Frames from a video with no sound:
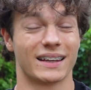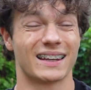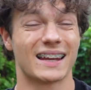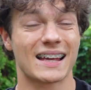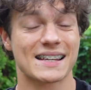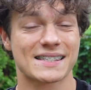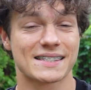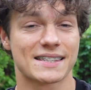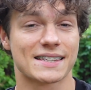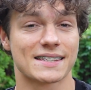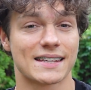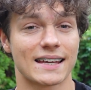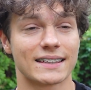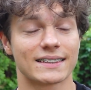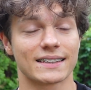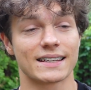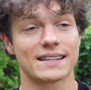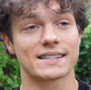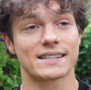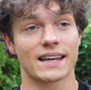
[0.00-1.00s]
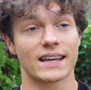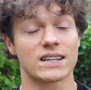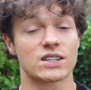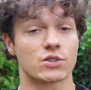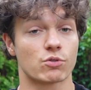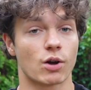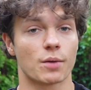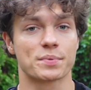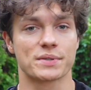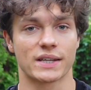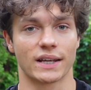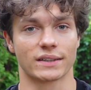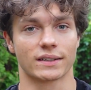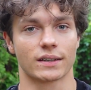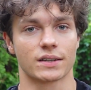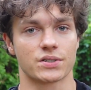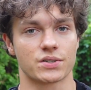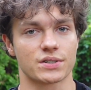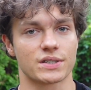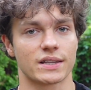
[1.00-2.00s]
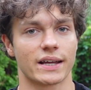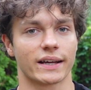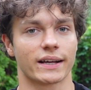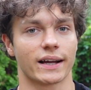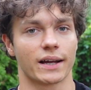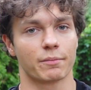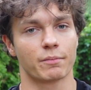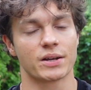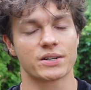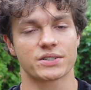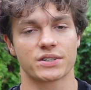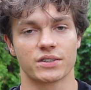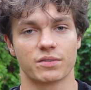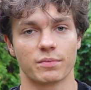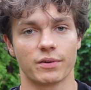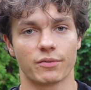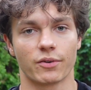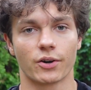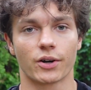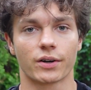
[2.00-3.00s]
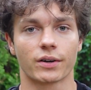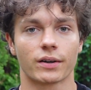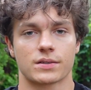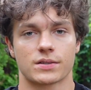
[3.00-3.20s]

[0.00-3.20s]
last set is a drop set, just like I mentioned before.